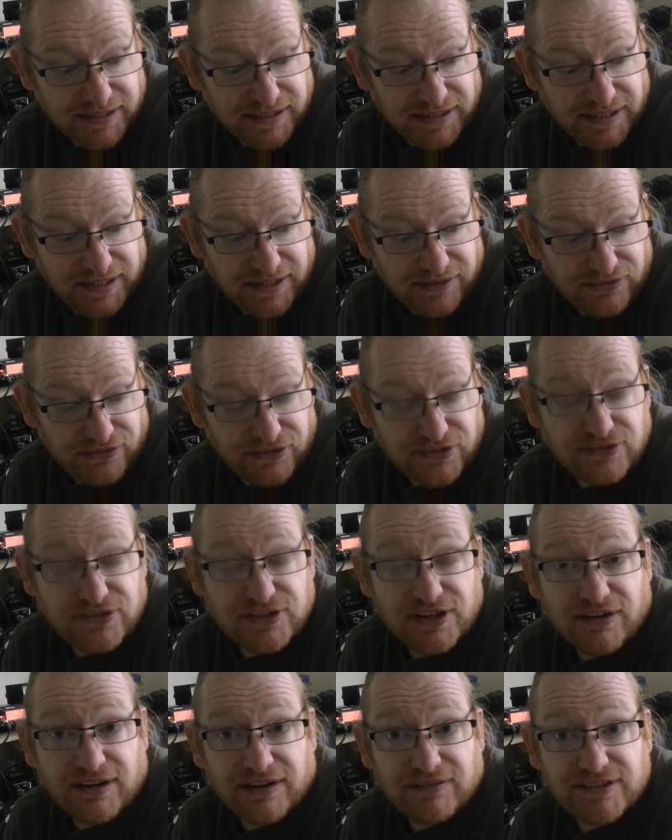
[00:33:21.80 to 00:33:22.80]
If you
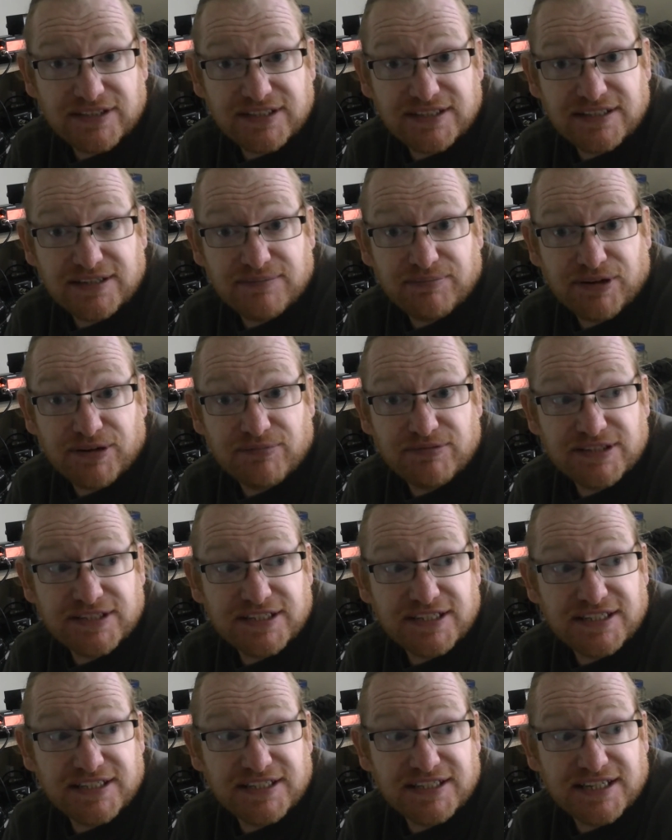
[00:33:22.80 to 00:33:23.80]
don't have the appropriate
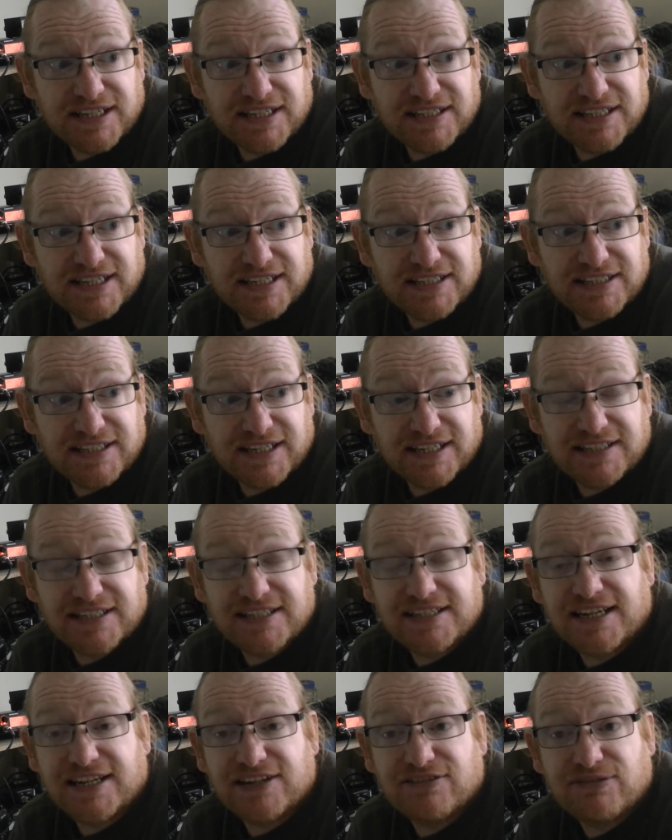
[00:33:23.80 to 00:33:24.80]
CTCSS,
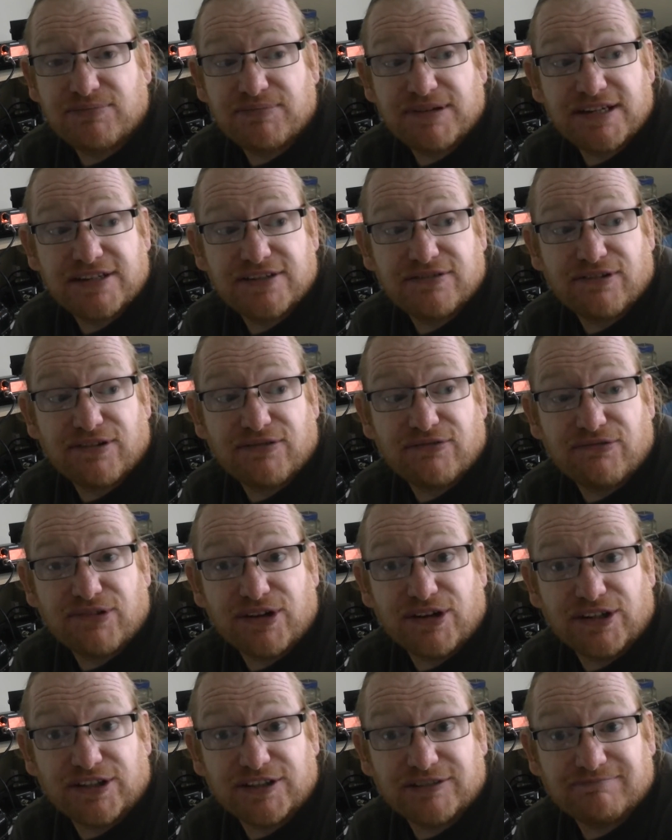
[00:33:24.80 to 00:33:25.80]
chances are the repeater won't
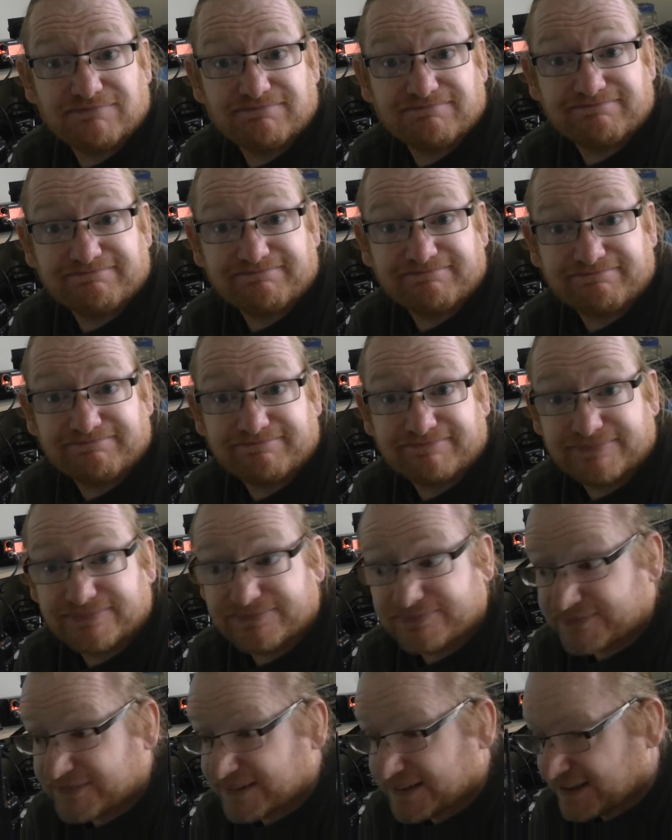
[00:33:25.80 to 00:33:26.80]
work,
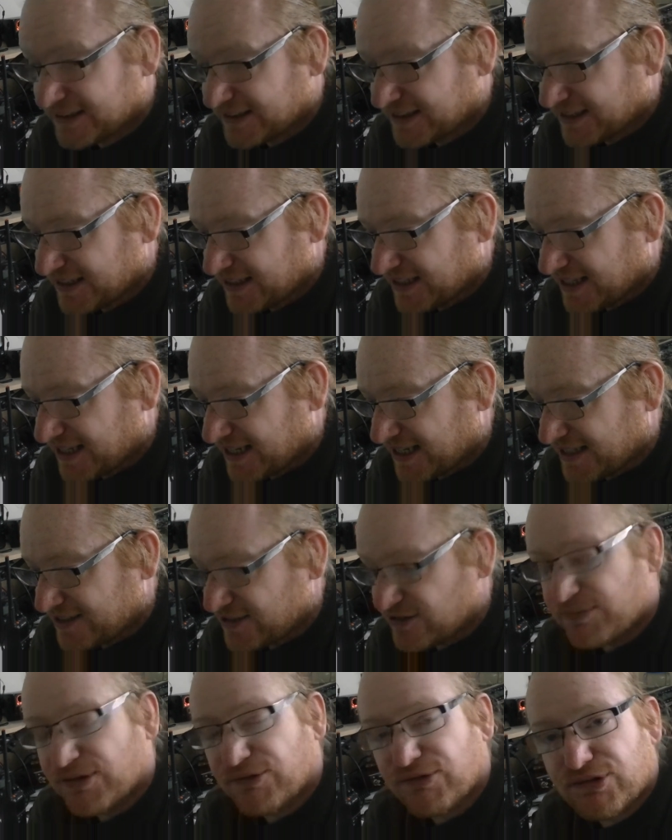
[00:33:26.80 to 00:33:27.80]
and
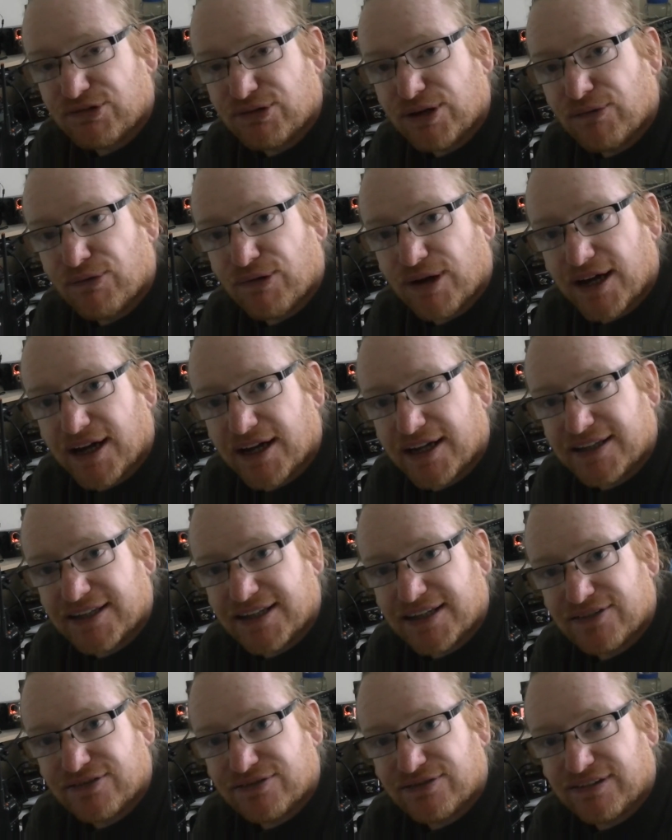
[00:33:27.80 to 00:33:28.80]
you'll be wondering why. And
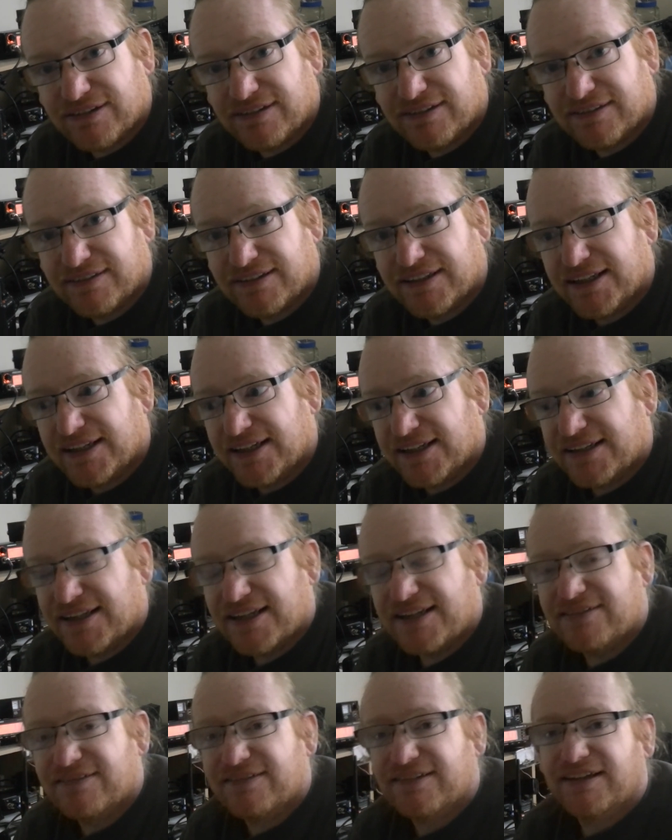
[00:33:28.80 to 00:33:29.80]
then
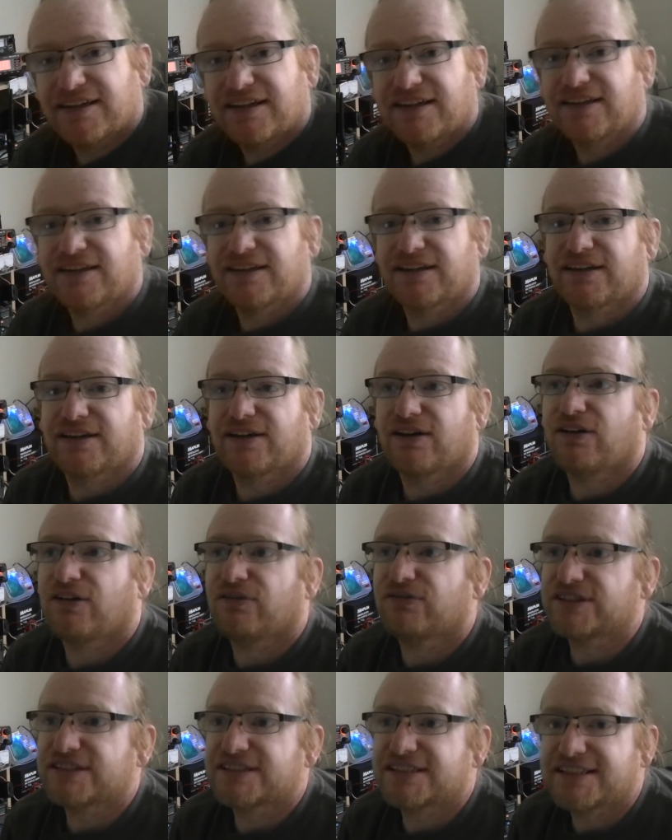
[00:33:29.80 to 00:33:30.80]
then
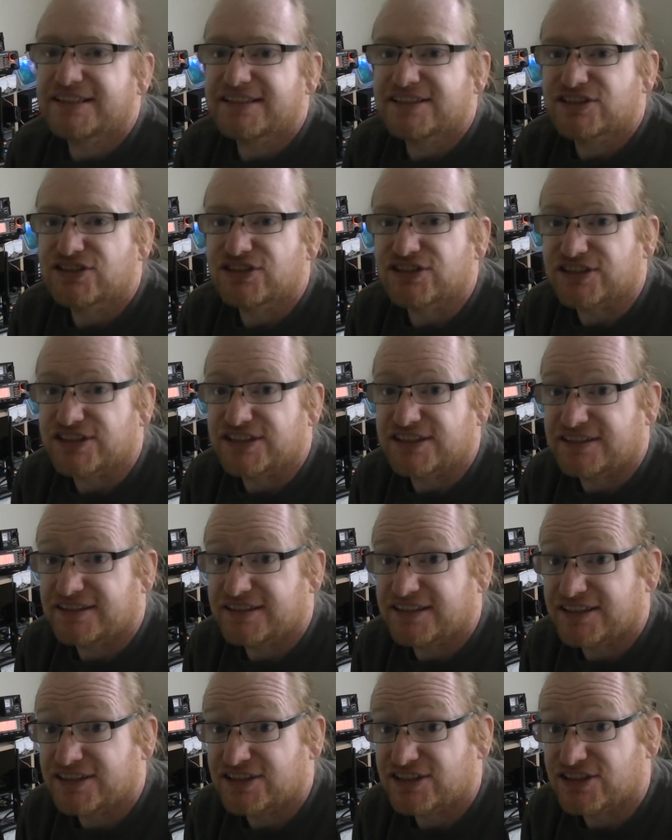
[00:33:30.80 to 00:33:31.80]
obviously it's just
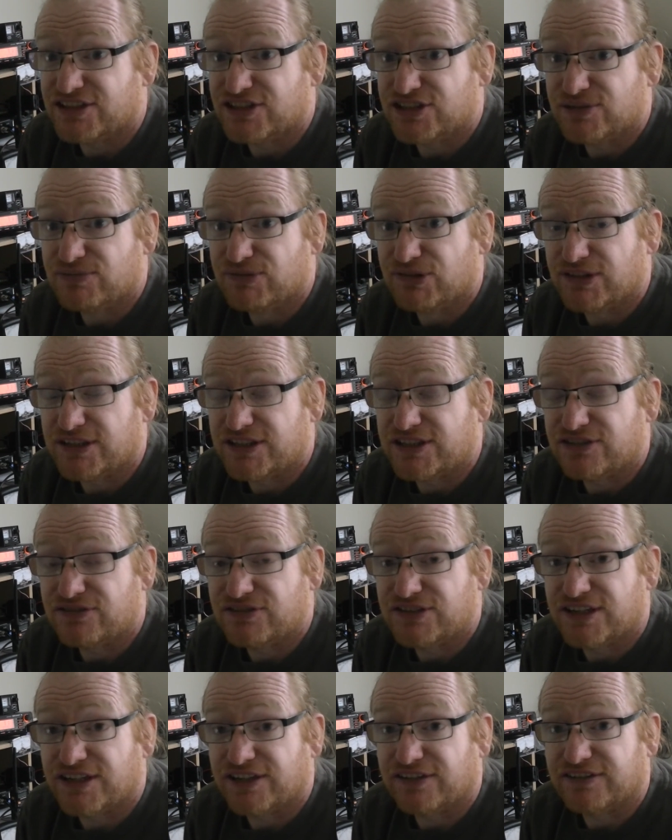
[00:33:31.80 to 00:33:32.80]
a small issue of
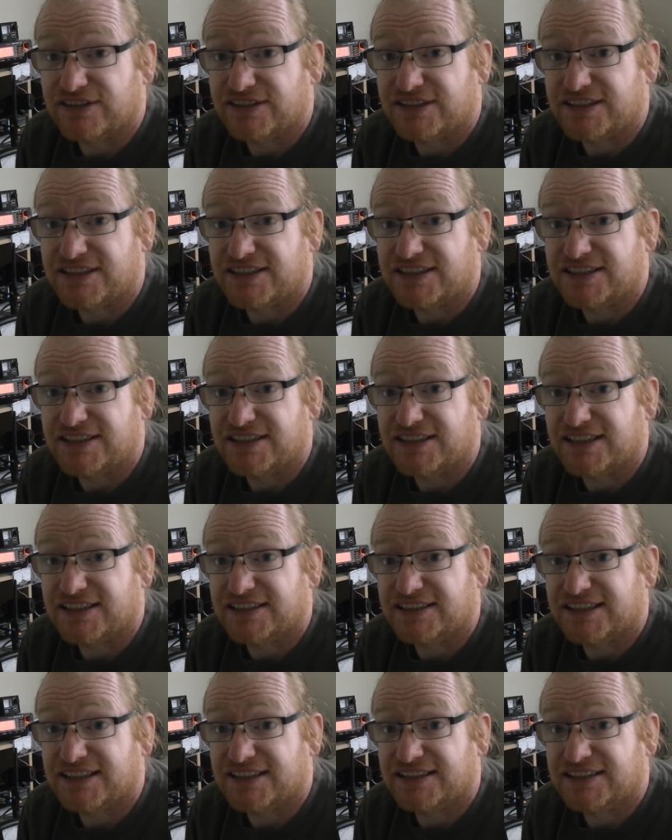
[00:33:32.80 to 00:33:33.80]
turning on
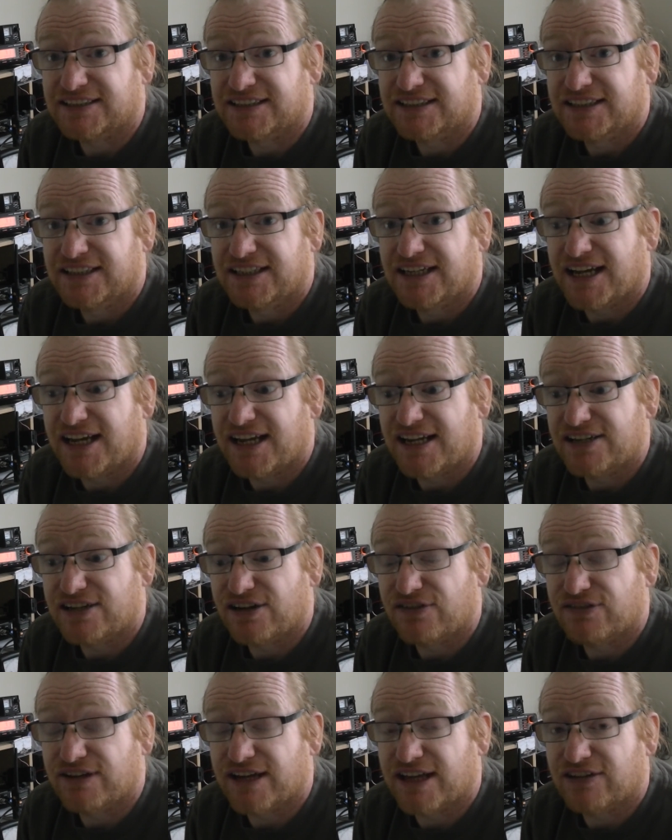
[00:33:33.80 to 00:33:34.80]
CTCSS. And
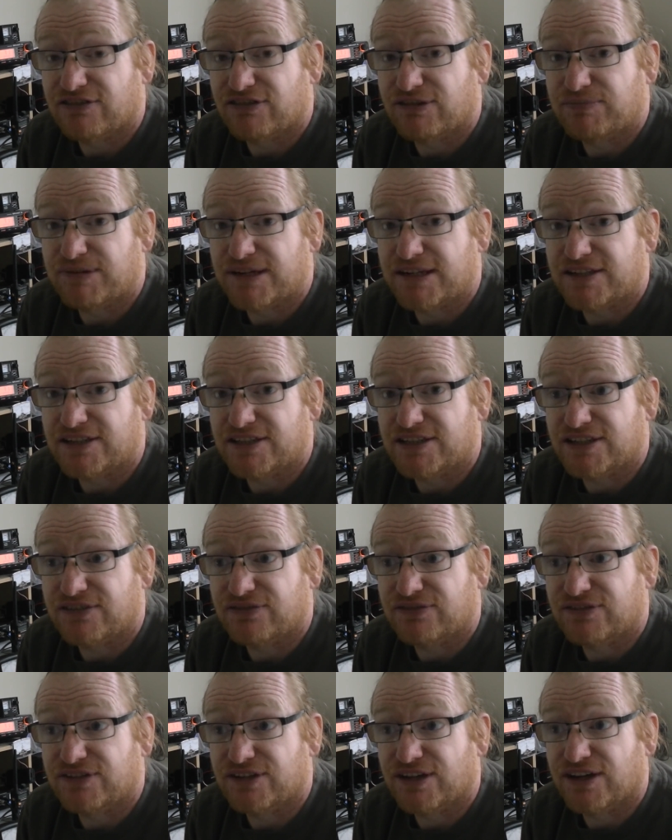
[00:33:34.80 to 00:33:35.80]
don't forget the repeater
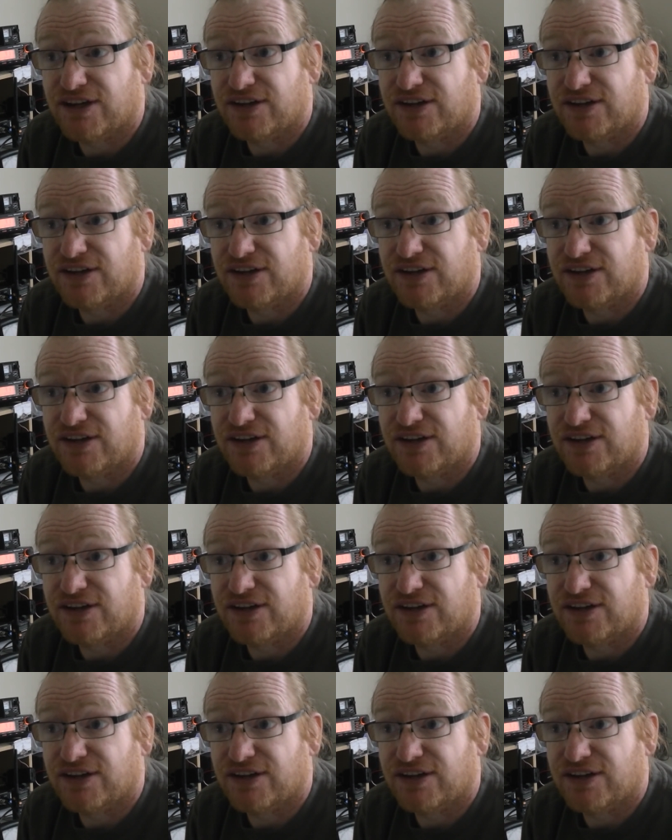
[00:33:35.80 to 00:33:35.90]
shift.